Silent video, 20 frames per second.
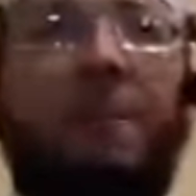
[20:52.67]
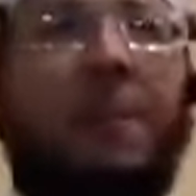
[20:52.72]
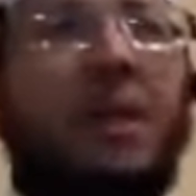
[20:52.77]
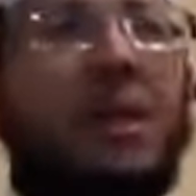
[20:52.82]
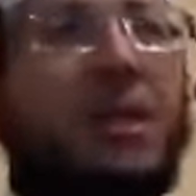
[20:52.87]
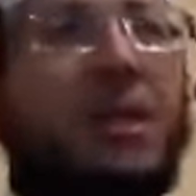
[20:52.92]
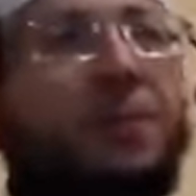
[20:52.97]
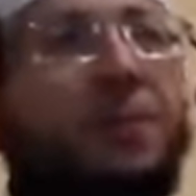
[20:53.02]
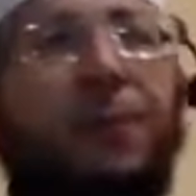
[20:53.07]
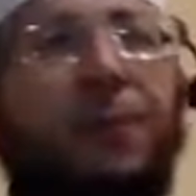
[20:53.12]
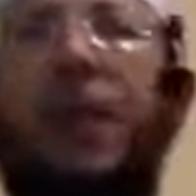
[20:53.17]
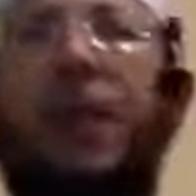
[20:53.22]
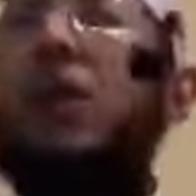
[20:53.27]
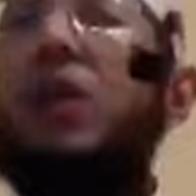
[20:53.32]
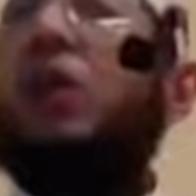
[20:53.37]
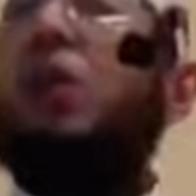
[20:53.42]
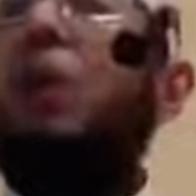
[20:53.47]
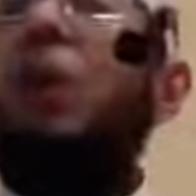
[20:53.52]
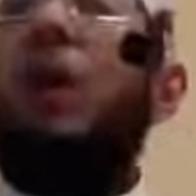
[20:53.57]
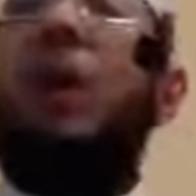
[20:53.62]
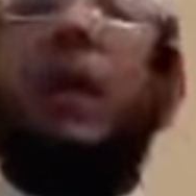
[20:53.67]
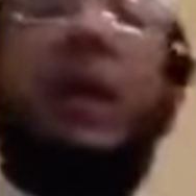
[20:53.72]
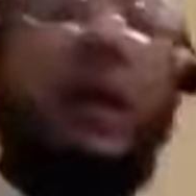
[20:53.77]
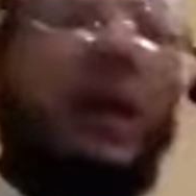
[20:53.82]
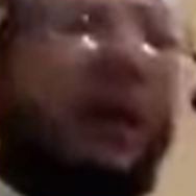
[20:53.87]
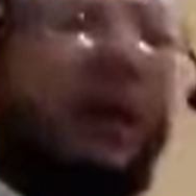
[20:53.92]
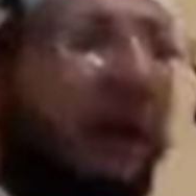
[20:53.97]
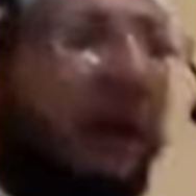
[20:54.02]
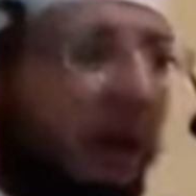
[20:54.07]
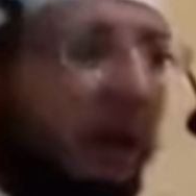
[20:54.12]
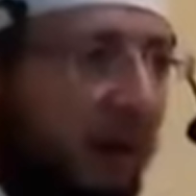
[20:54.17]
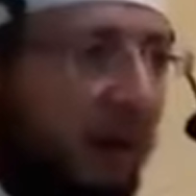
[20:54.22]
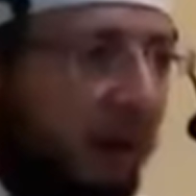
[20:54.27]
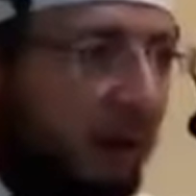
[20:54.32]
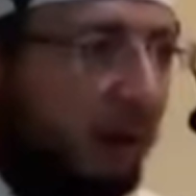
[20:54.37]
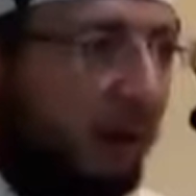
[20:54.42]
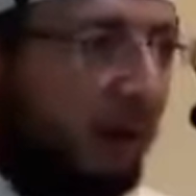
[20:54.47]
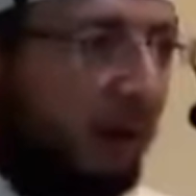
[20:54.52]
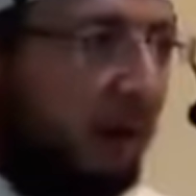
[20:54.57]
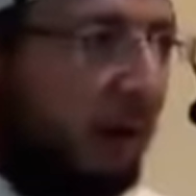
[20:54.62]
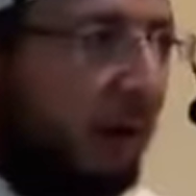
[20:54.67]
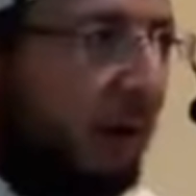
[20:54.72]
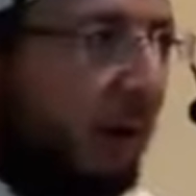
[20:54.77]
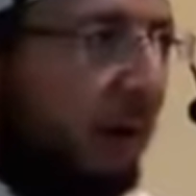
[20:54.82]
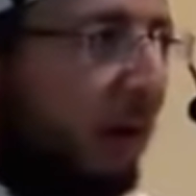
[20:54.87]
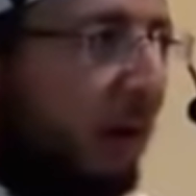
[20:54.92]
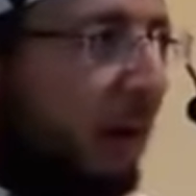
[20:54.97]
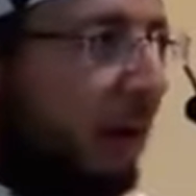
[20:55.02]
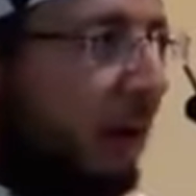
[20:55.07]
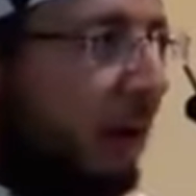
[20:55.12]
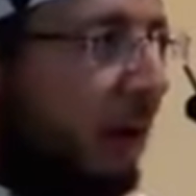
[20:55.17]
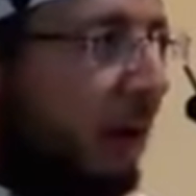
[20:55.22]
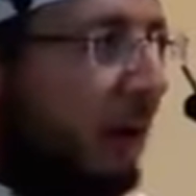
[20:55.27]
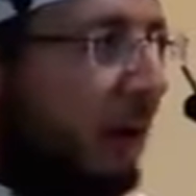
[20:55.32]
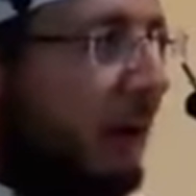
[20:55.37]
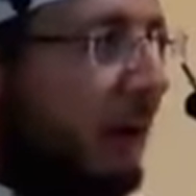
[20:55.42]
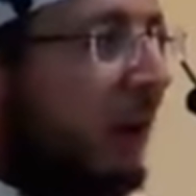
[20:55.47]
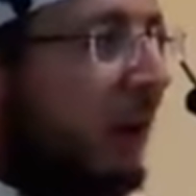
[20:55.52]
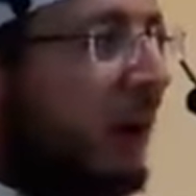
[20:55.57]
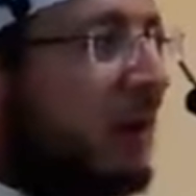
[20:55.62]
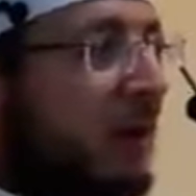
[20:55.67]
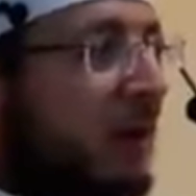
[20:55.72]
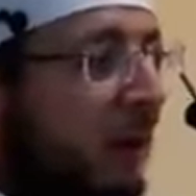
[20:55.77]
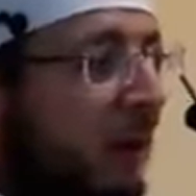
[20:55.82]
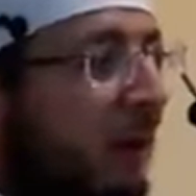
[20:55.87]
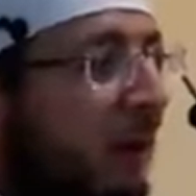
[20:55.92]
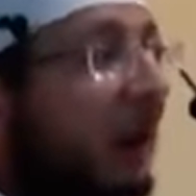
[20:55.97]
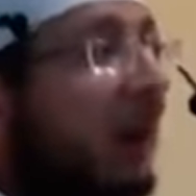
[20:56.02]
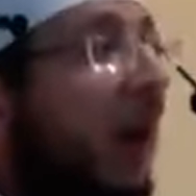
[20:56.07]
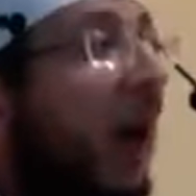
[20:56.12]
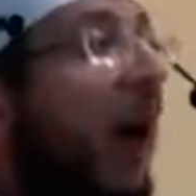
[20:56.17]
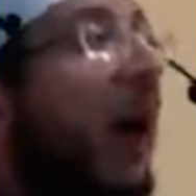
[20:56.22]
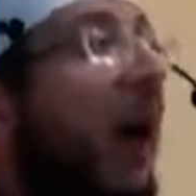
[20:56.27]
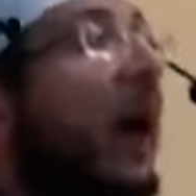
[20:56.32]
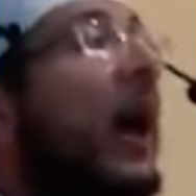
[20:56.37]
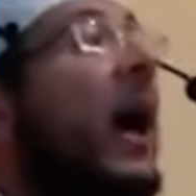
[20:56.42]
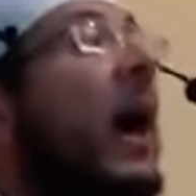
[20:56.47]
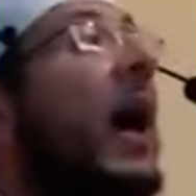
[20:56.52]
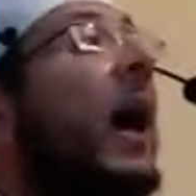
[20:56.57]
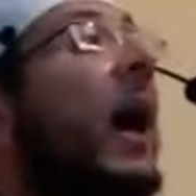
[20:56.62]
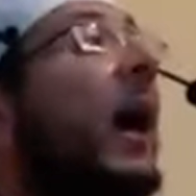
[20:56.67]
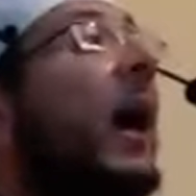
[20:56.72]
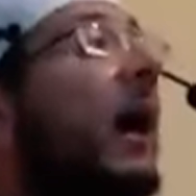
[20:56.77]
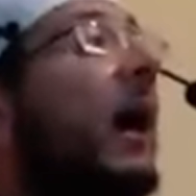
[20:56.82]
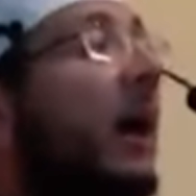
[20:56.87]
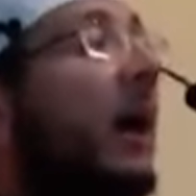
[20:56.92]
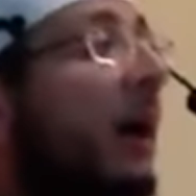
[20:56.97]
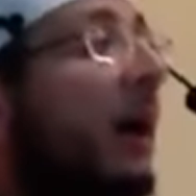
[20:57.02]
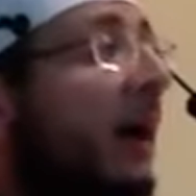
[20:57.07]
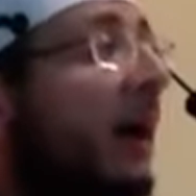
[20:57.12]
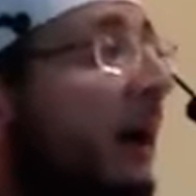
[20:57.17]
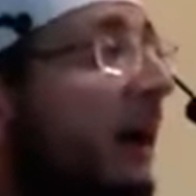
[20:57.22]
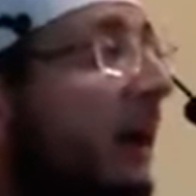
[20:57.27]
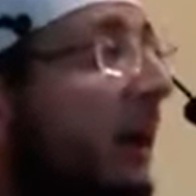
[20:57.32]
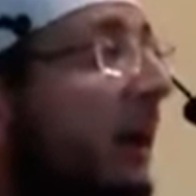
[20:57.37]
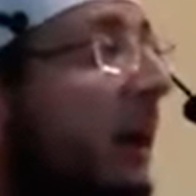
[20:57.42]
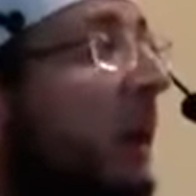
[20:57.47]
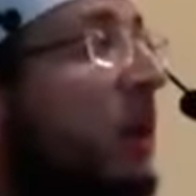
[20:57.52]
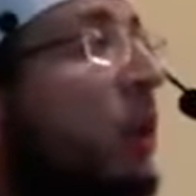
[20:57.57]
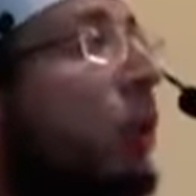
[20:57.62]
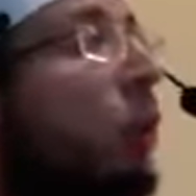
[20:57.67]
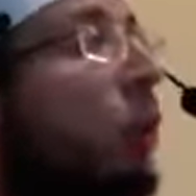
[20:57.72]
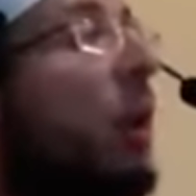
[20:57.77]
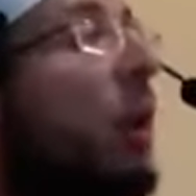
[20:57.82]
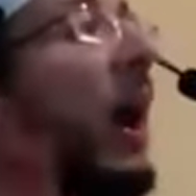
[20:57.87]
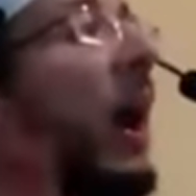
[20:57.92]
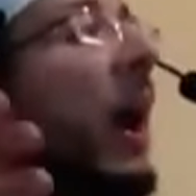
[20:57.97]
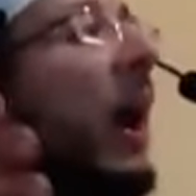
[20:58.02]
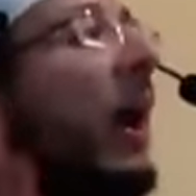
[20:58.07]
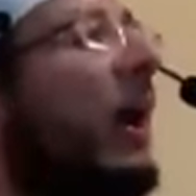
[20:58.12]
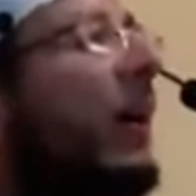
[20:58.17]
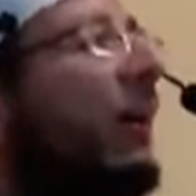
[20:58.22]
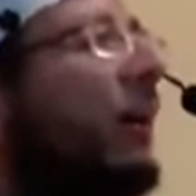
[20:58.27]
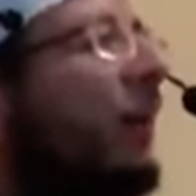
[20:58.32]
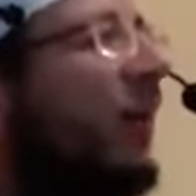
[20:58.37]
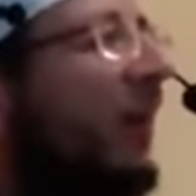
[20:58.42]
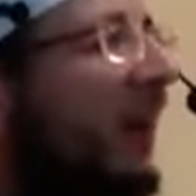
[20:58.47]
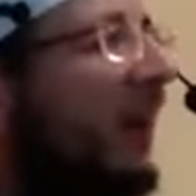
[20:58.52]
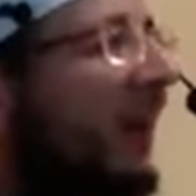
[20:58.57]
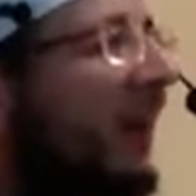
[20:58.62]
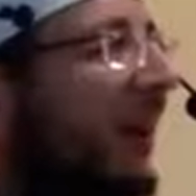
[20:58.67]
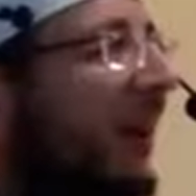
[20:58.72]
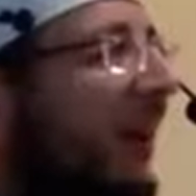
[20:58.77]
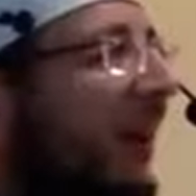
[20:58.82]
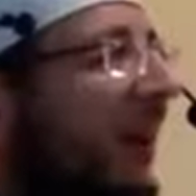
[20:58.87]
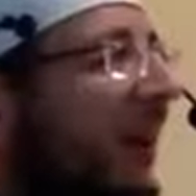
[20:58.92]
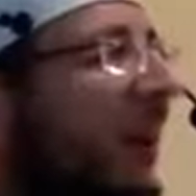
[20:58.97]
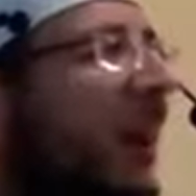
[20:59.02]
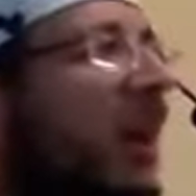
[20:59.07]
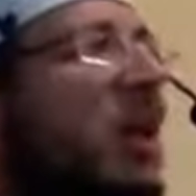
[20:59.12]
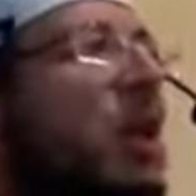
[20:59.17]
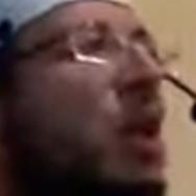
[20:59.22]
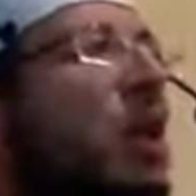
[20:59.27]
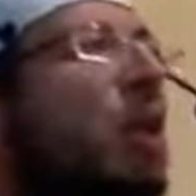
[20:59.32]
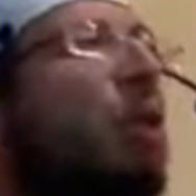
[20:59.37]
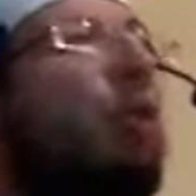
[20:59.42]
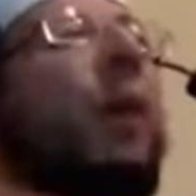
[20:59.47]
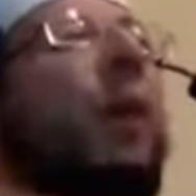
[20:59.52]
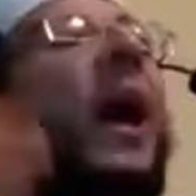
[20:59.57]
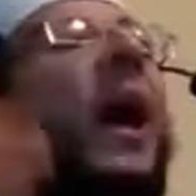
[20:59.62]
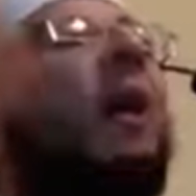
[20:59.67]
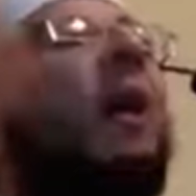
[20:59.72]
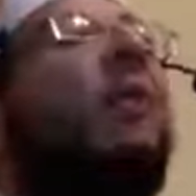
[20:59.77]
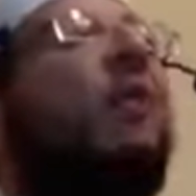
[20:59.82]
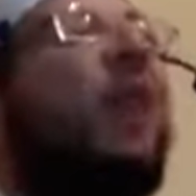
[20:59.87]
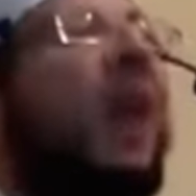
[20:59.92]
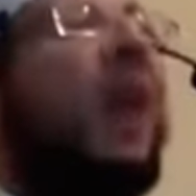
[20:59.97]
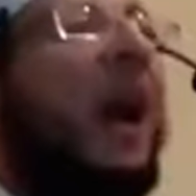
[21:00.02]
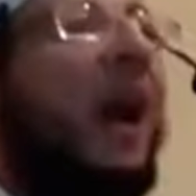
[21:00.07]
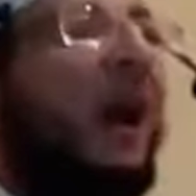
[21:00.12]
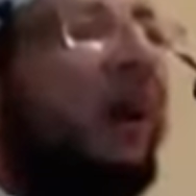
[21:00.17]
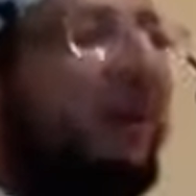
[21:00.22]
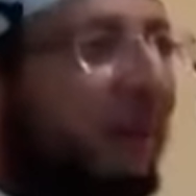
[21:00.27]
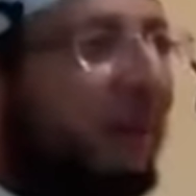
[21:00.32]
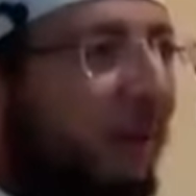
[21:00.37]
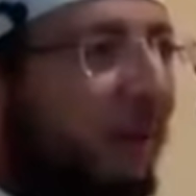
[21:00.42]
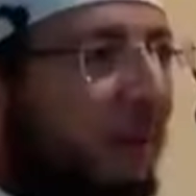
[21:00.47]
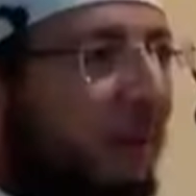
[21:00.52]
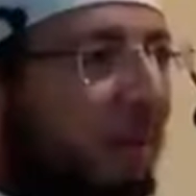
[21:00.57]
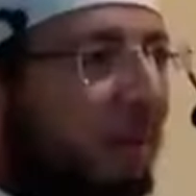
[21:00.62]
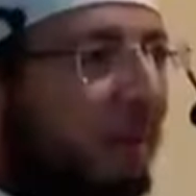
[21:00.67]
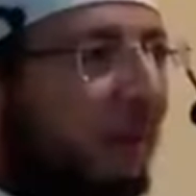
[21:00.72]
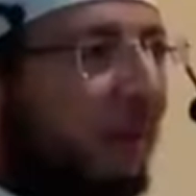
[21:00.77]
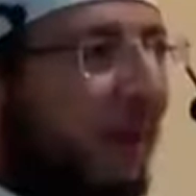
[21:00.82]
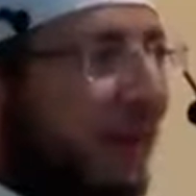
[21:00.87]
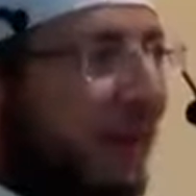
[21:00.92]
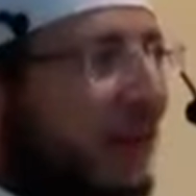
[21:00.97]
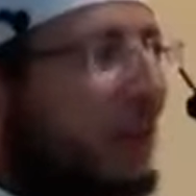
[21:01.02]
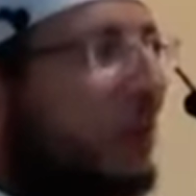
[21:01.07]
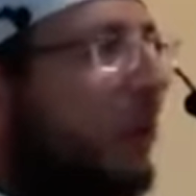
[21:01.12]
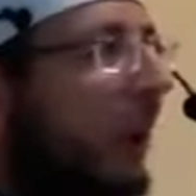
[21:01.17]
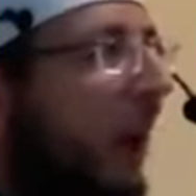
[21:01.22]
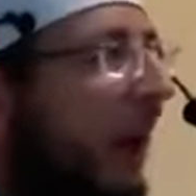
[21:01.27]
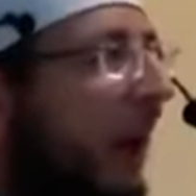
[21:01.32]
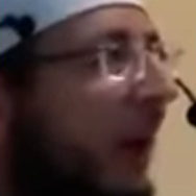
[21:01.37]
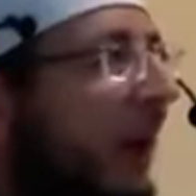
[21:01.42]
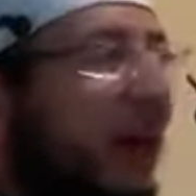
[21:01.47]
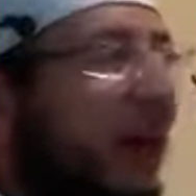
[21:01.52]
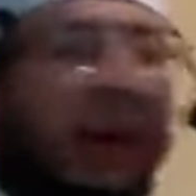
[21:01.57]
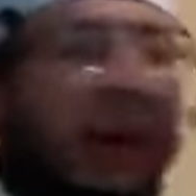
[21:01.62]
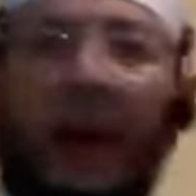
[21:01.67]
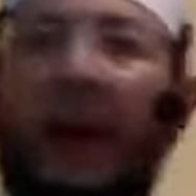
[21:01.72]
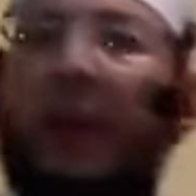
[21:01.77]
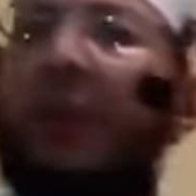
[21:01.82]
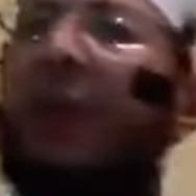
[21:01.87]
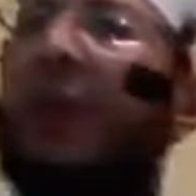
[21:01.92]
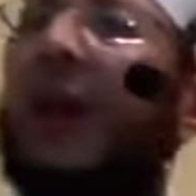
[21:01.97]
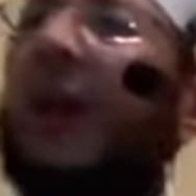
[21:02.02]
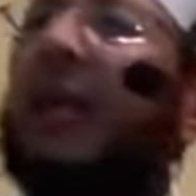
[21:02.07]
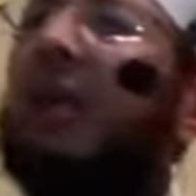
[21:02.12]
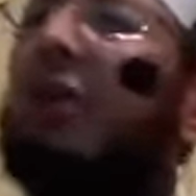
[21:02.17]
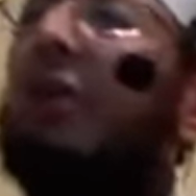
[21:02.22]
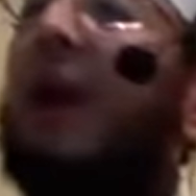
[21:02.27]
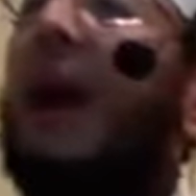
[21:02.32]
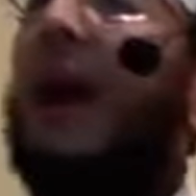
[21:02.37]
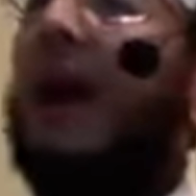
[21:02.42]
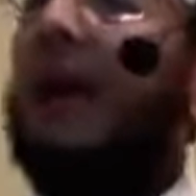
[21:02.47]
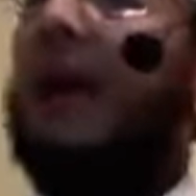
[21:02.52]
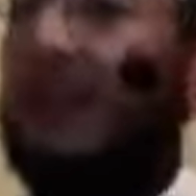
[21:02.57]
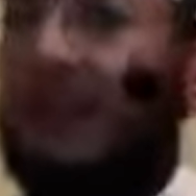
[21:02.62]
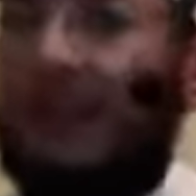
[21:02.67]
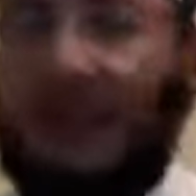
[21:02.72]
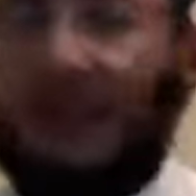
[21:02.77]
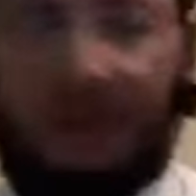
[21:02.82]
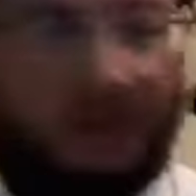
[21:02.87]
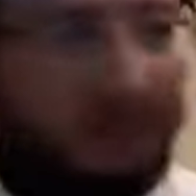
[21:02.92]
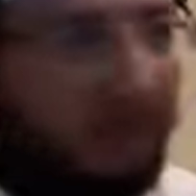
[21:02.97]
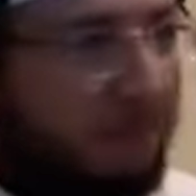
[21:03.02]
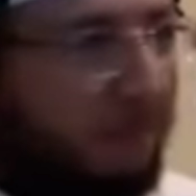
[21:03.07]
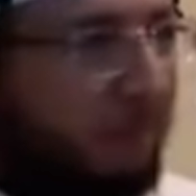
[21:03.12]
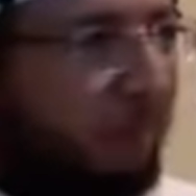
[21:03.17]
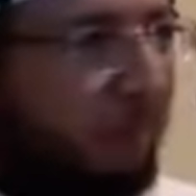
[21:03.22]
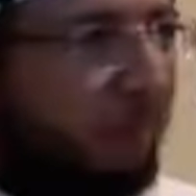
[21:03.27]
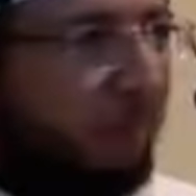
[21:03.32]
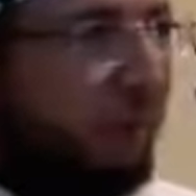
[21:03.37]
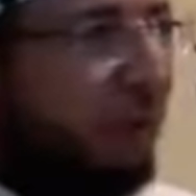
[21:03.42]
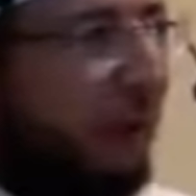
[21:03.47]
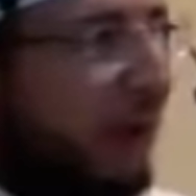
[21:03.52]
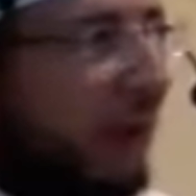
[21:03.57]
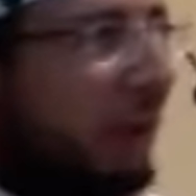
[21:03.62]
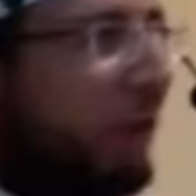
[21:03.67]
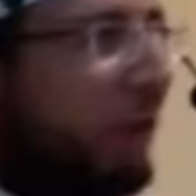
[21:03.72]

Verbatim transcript: spiritually, not, not hayat, not your life natural way of life. That's why. And they tried. They